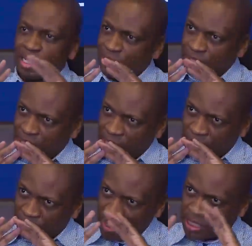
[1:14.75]
still
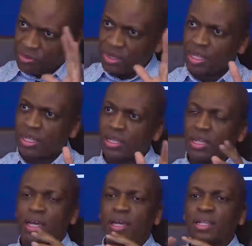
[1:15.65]
fits within
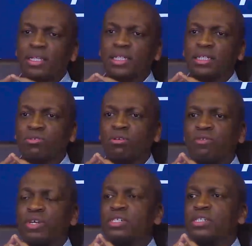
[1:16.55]
the Sandton
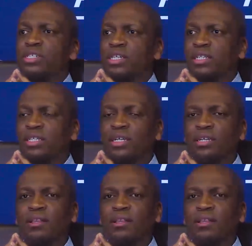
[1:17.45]
Convention Center.